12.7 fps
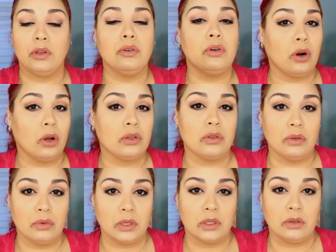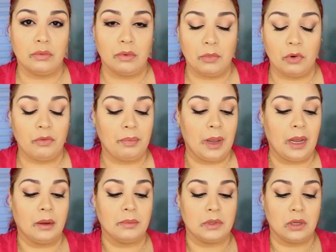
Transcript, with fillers: You can also use it to remove makeup.